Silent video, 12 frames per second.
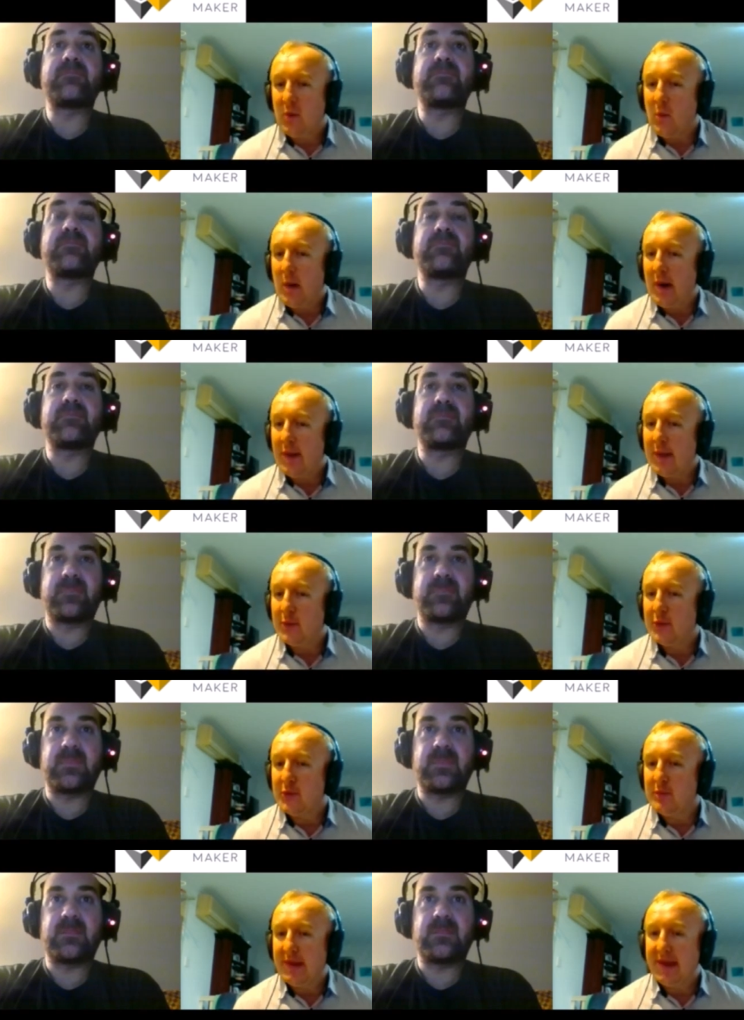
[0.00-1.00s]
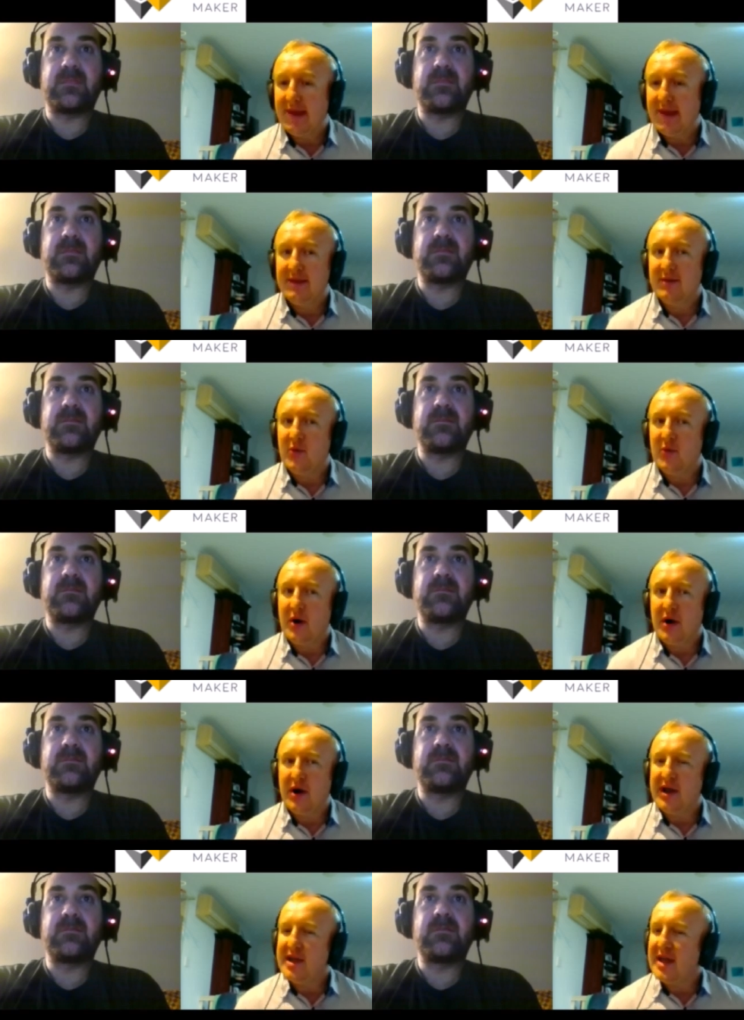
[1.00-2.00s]
Speaker 1: what one of them could be, or
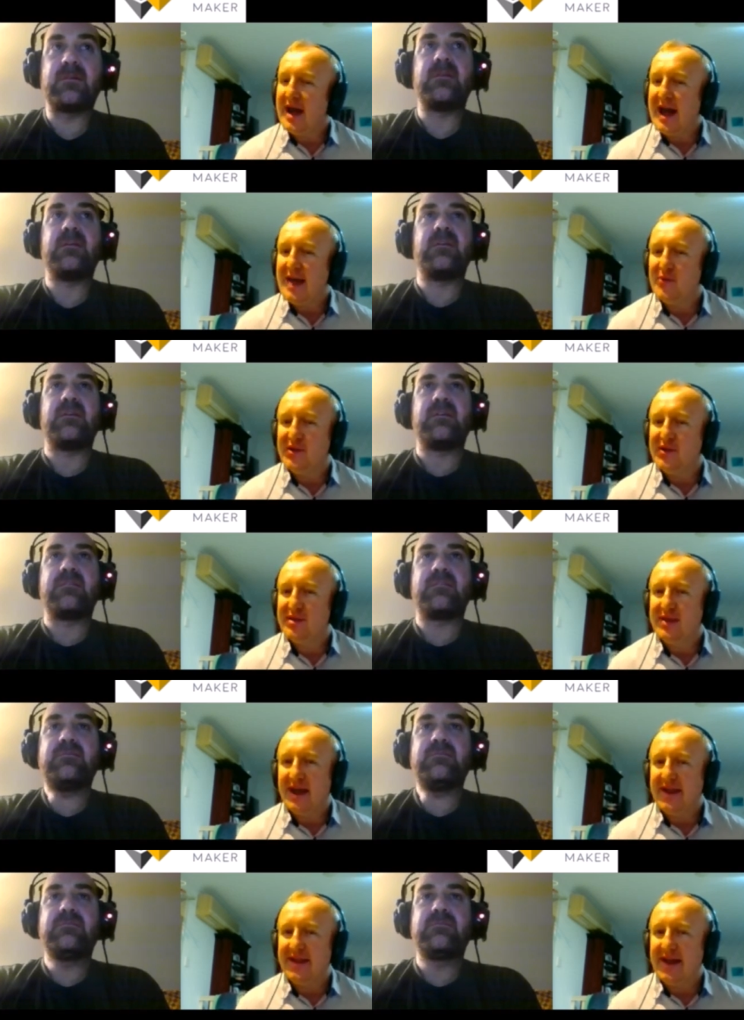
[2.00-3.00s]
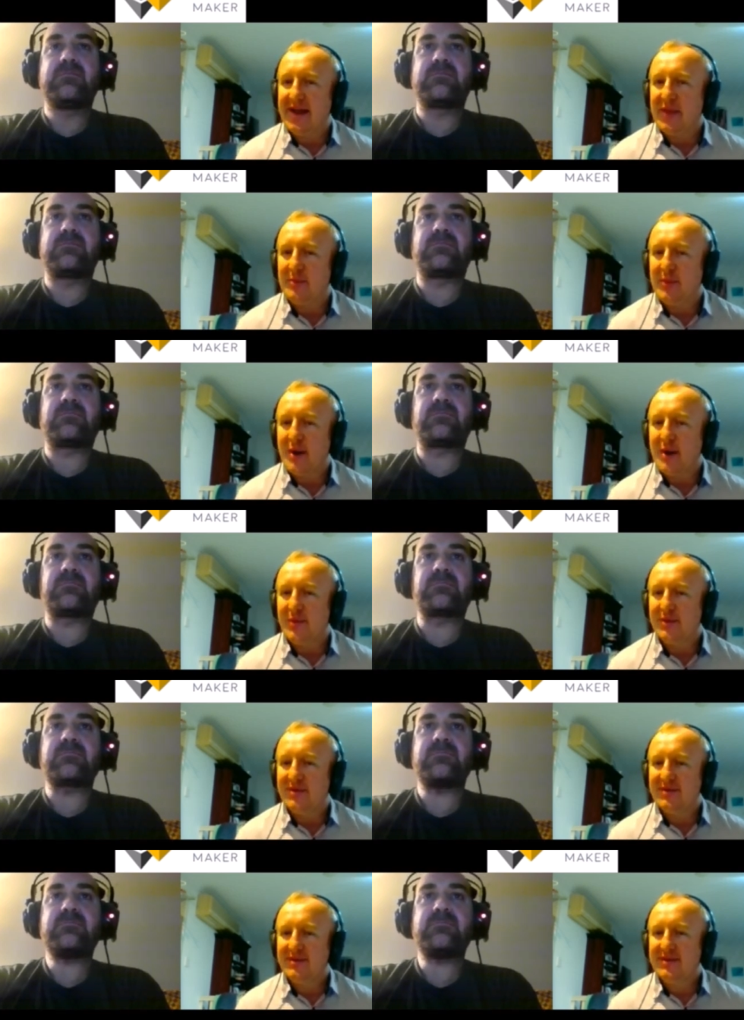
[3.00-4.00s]
are you able to say that at the
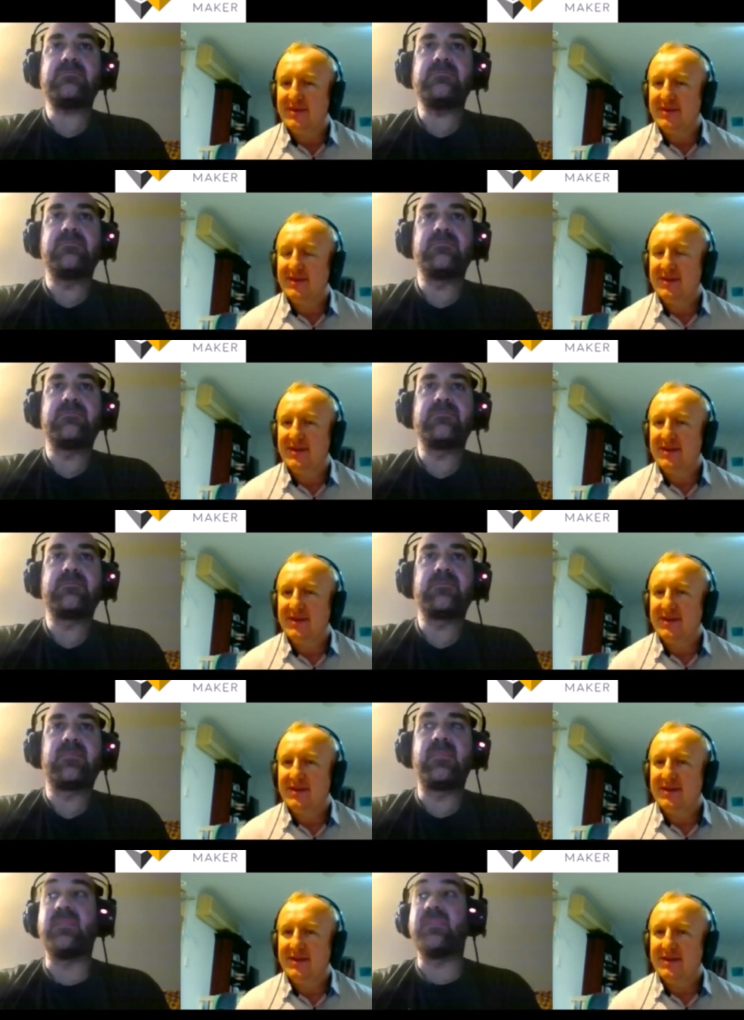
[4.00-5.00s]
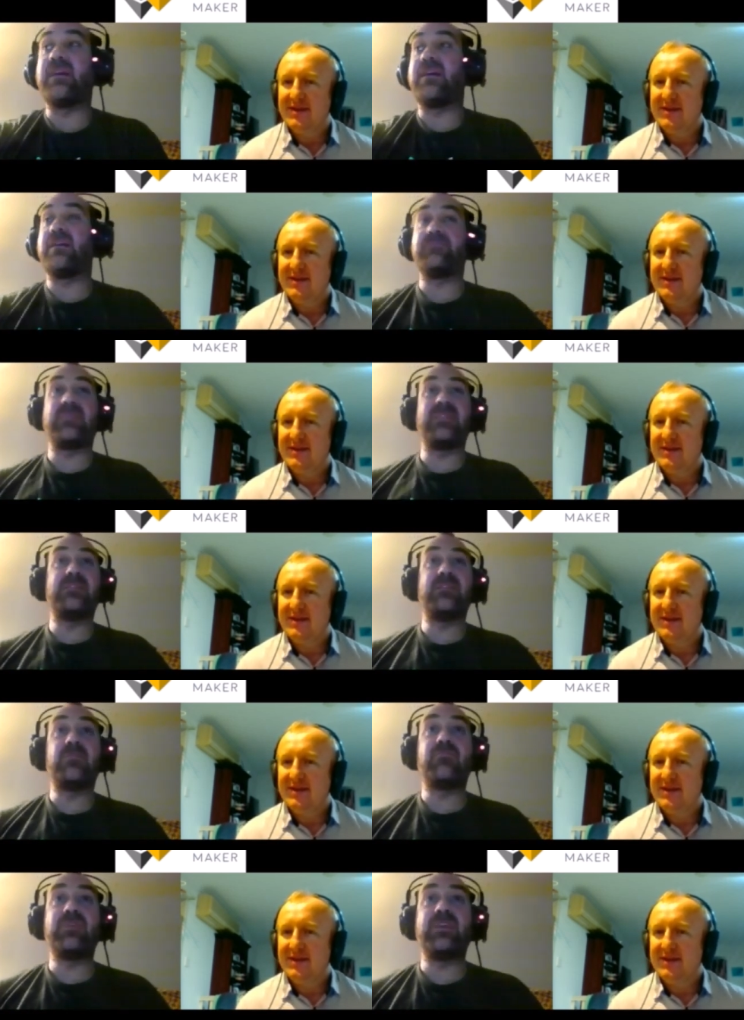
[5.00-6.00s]
moment?
Speaker 2: No,
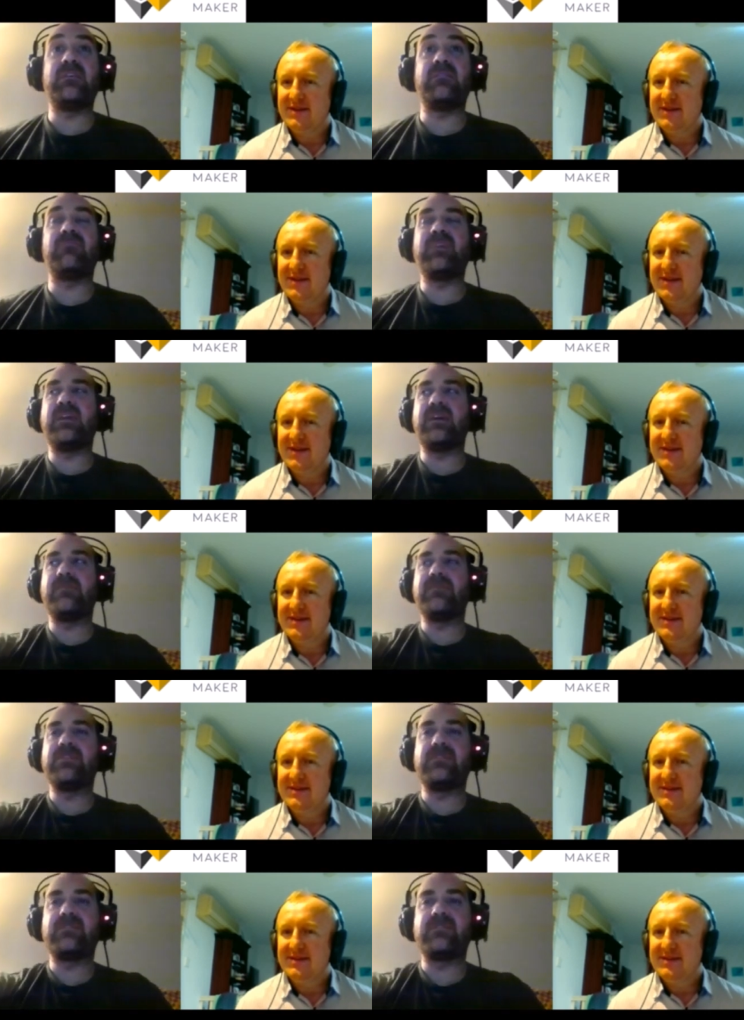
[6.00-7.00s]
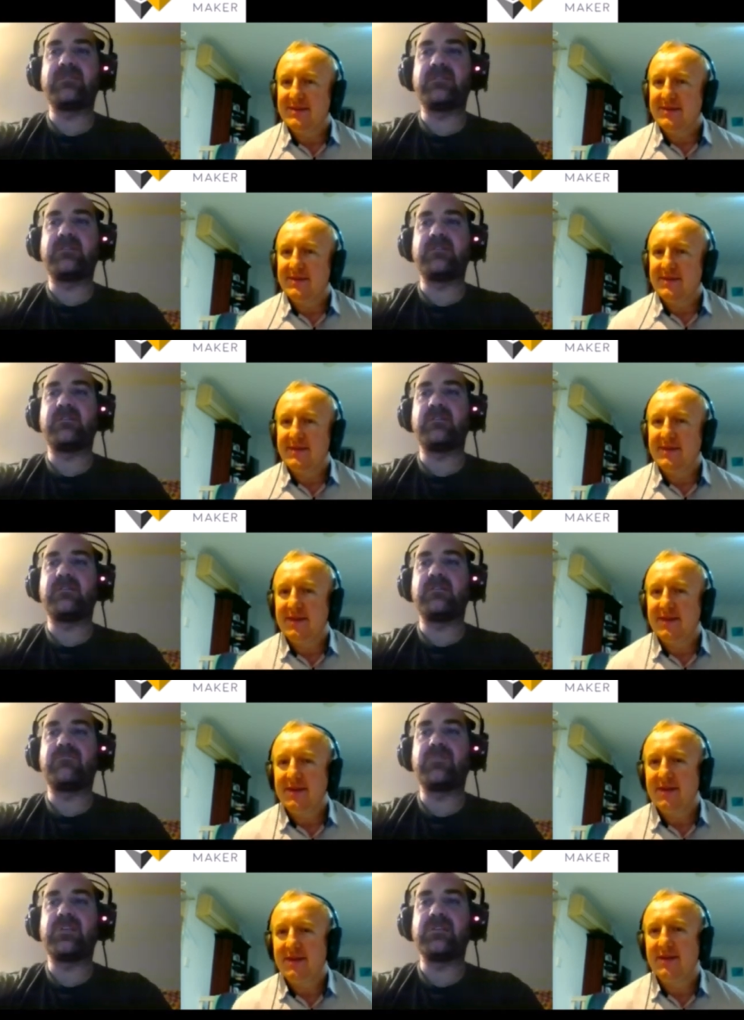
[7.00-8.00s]
we haven't
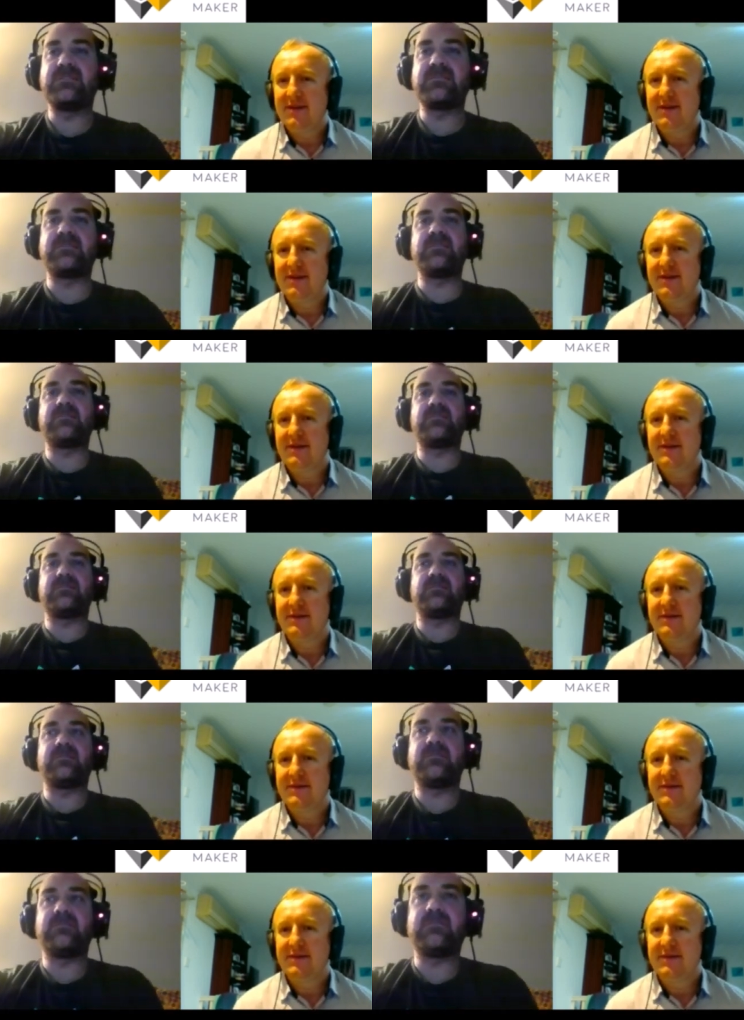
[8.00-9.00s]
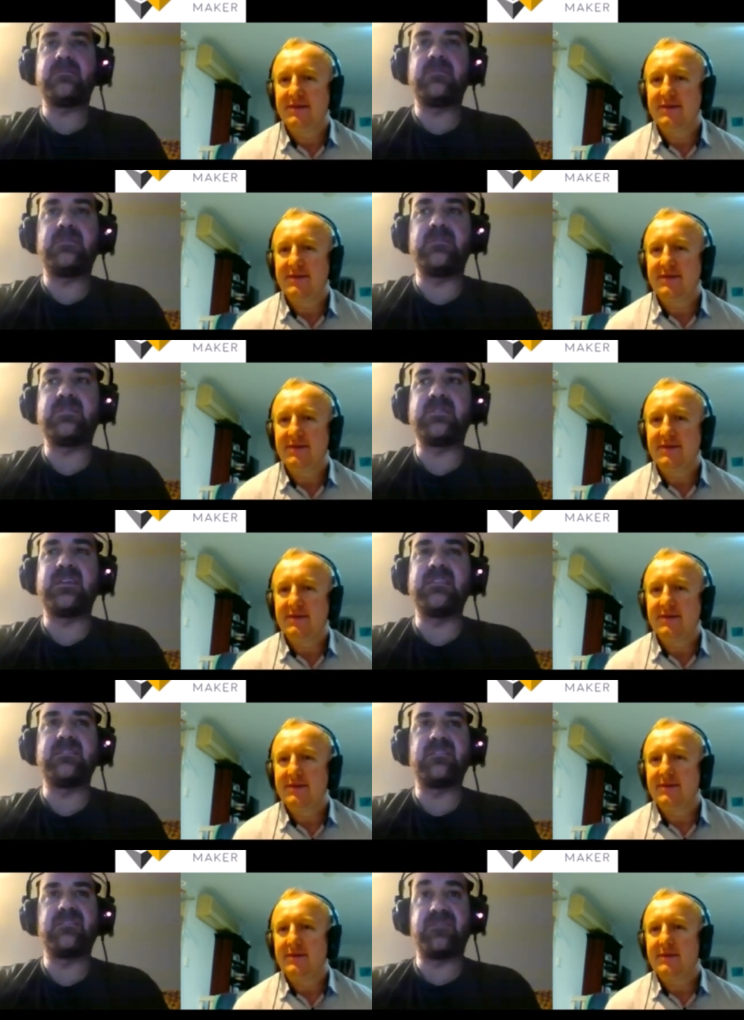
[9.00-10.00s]
released the
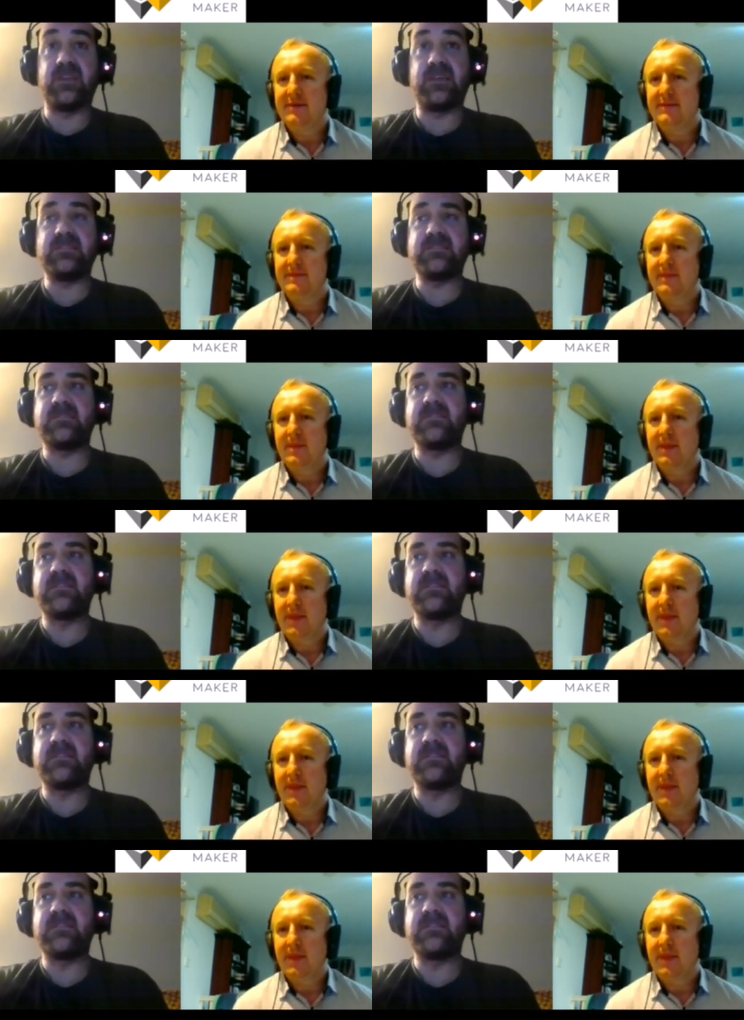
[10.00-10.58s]
tentative list